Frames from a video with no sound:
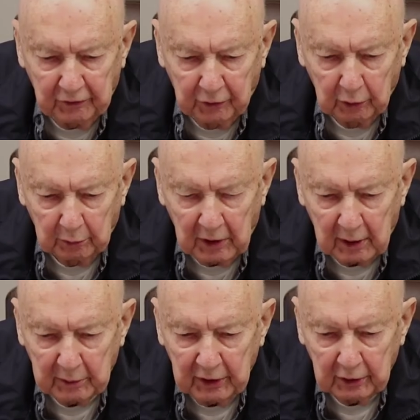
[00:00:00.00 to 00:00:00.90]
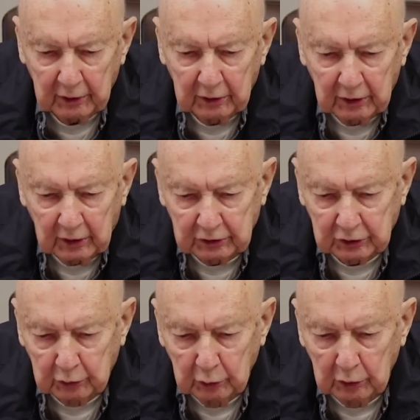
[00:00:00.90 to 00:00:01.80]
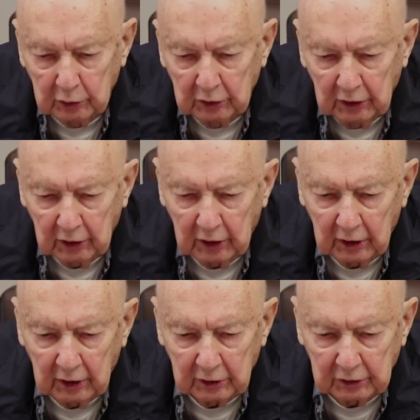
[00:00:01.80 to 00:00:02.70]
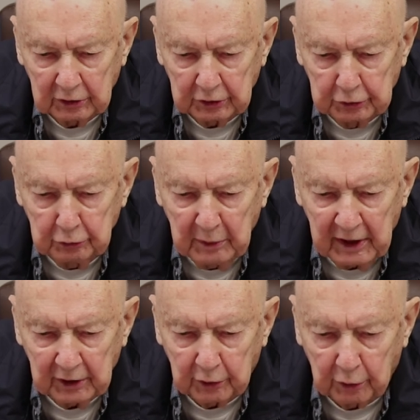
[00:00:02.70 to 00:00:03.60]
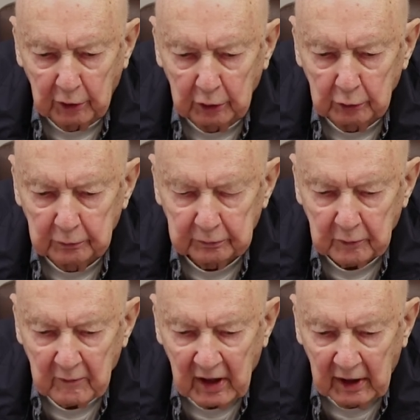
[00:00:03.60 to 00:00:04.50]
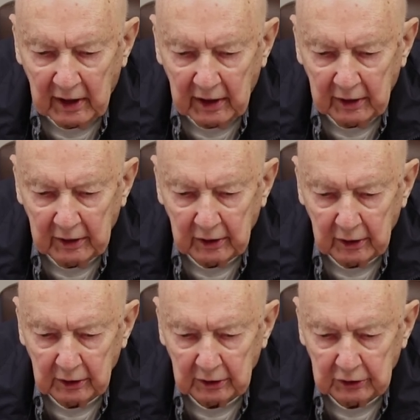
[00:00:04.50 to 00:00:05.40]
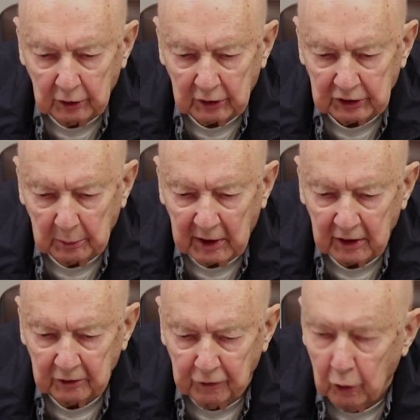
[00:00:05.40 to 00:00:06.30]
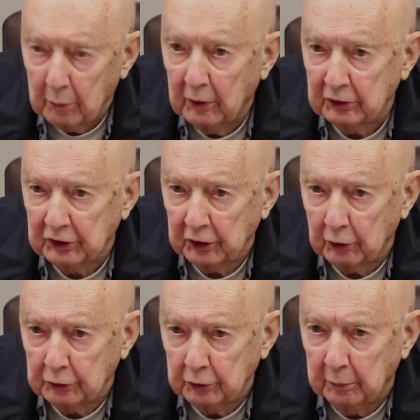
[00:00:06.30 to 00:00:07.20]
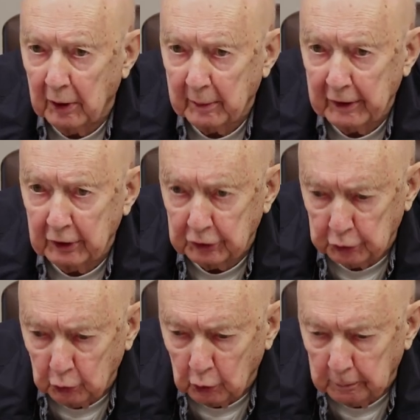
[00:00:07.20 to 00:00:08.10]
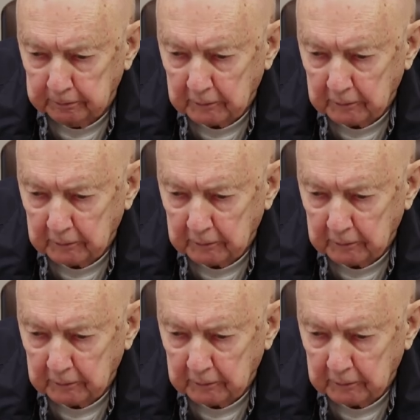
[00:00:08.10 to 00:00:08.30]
We flew a bombardier school two-man crew, and it took us about 4 months to go through bombardier school.